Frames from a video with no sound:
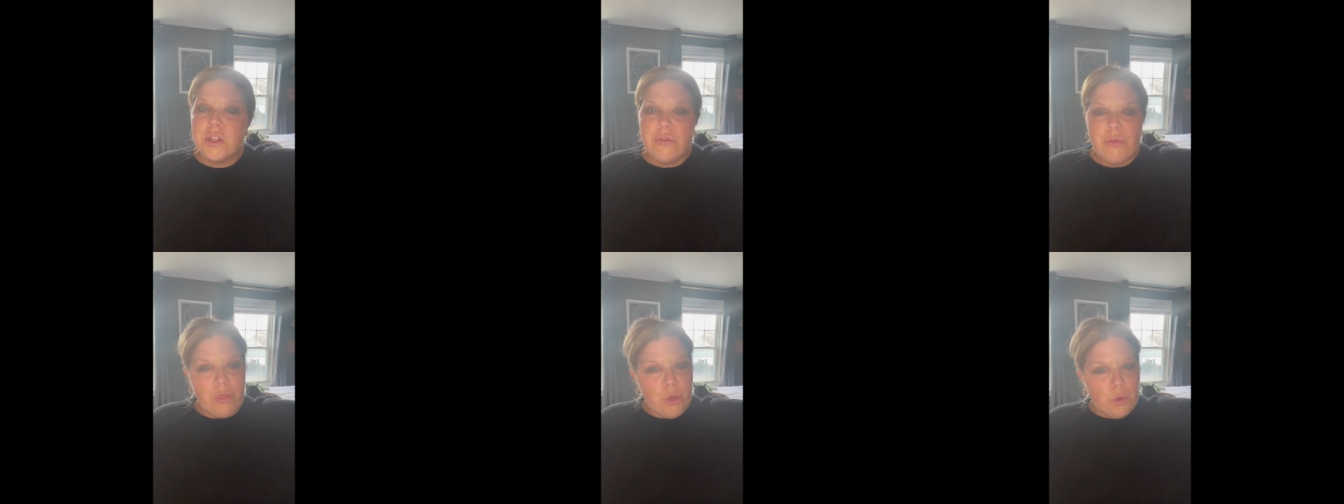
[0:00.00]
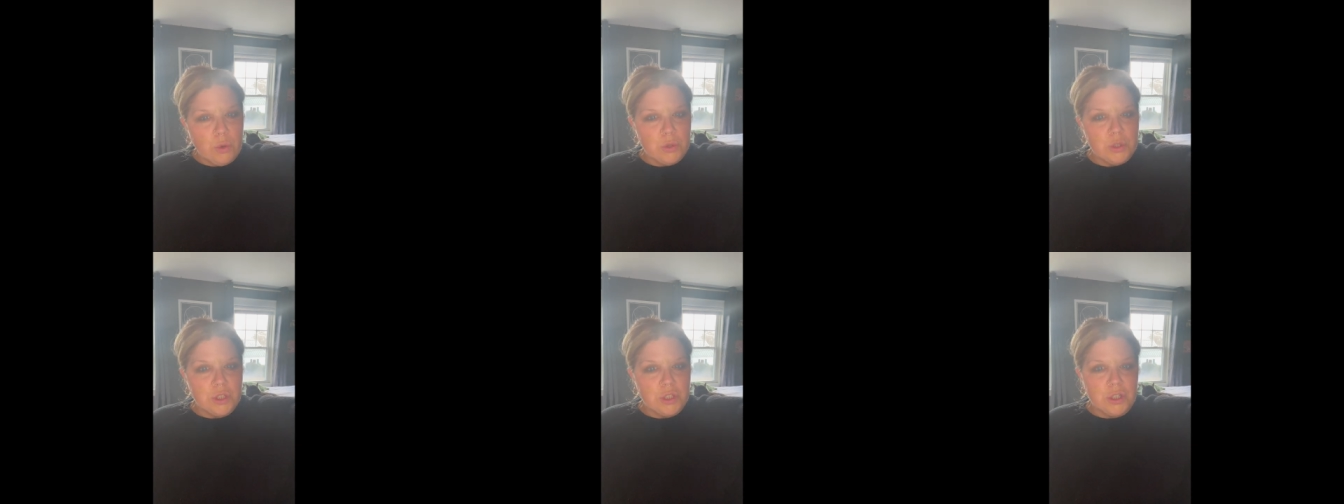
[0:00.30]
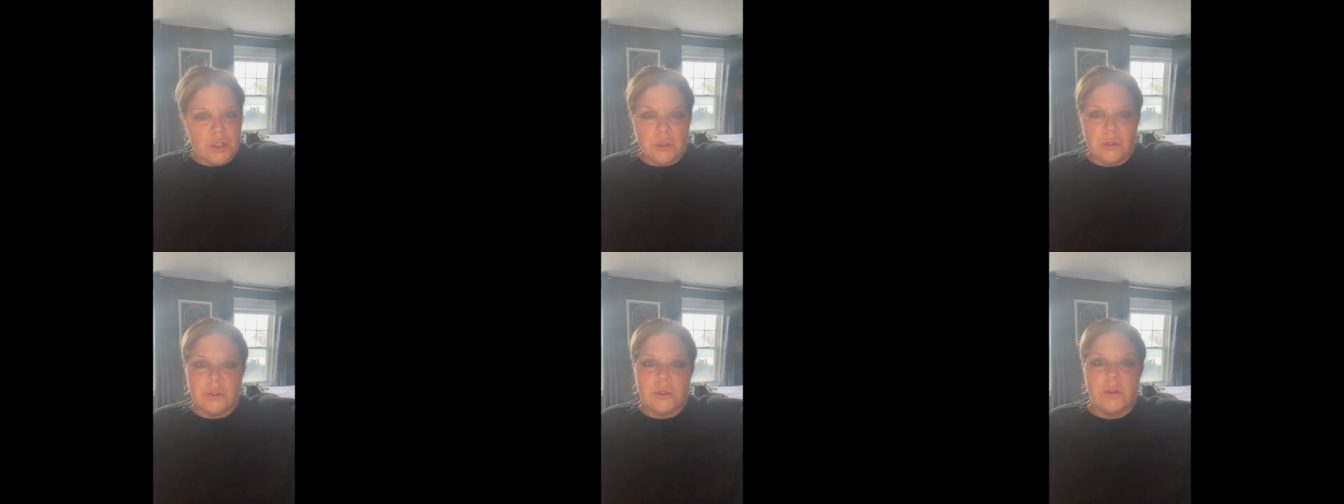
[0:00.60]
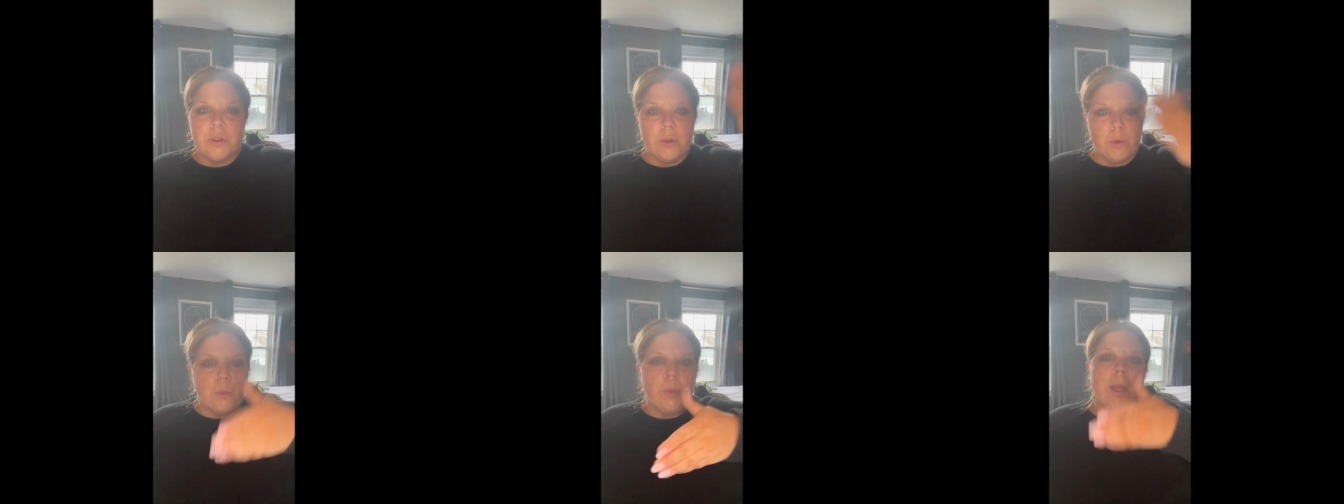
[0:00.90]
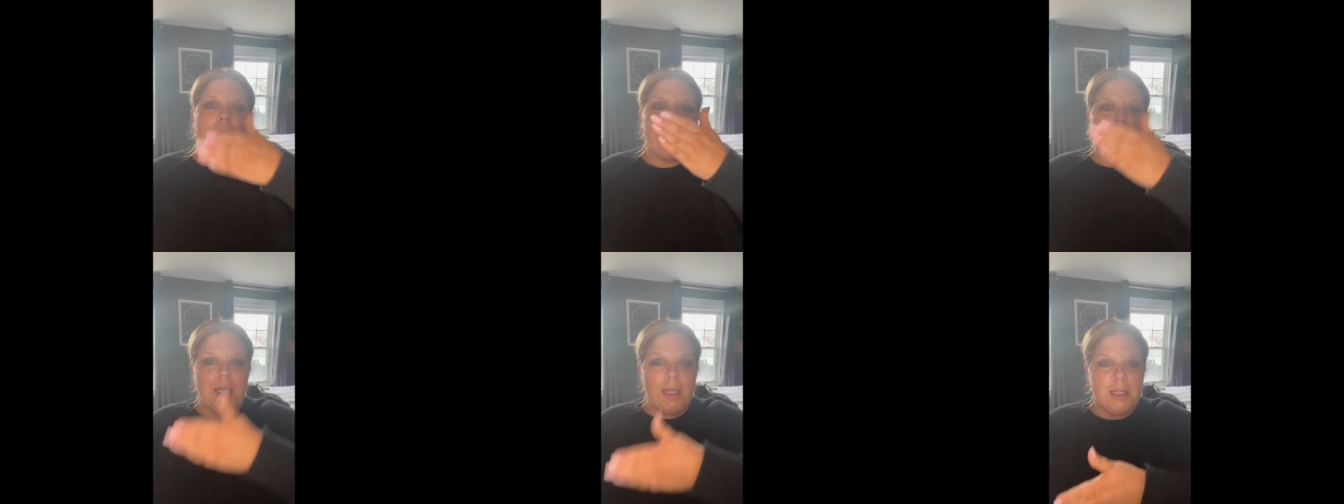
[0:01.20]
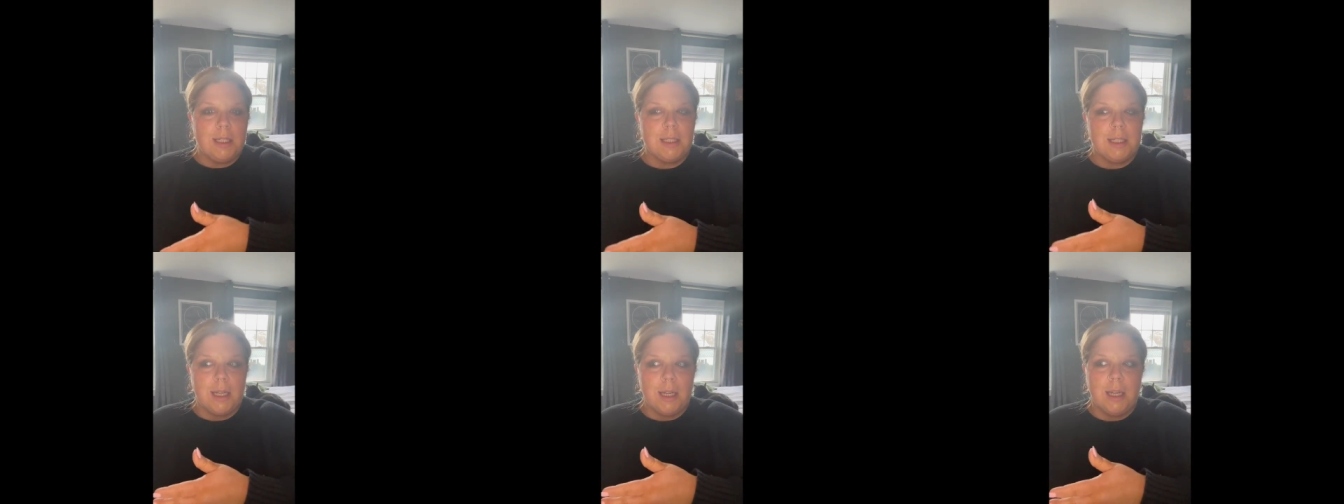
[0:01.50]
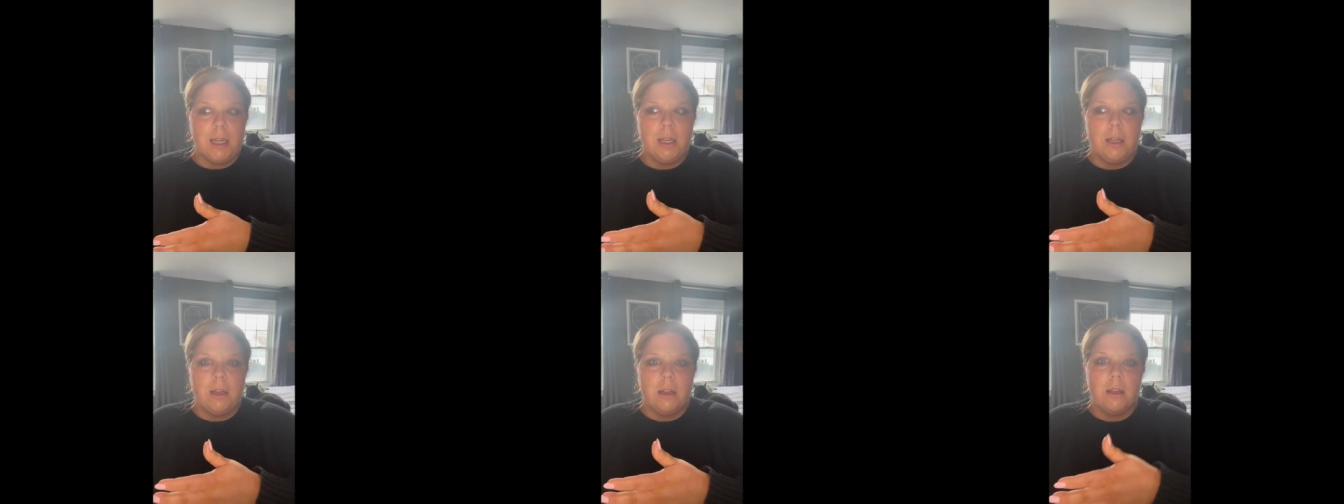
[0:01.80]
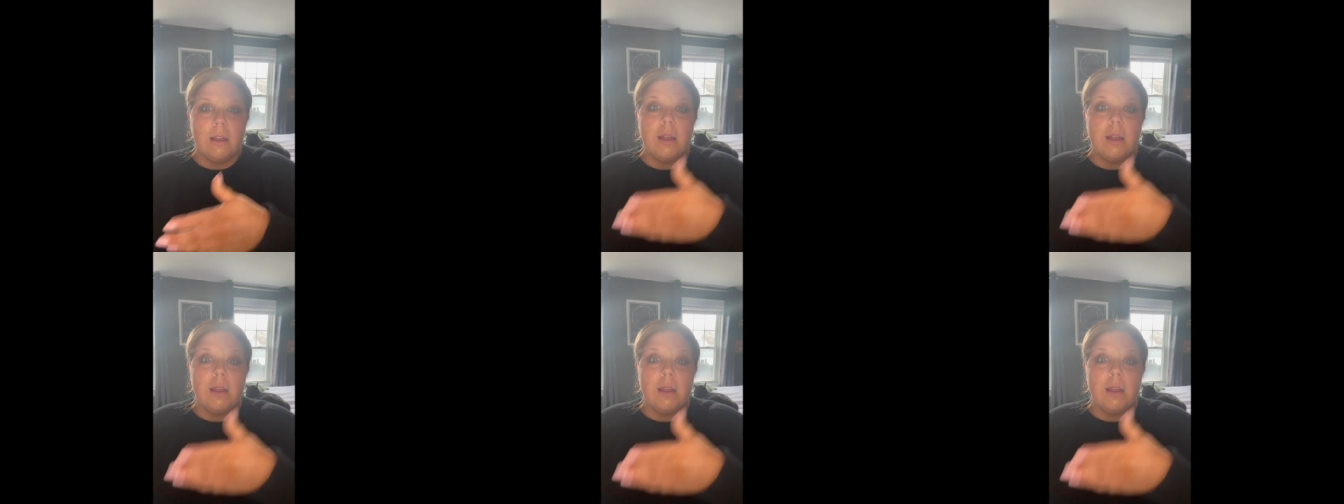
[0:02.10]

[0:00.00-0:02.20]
those children the way he did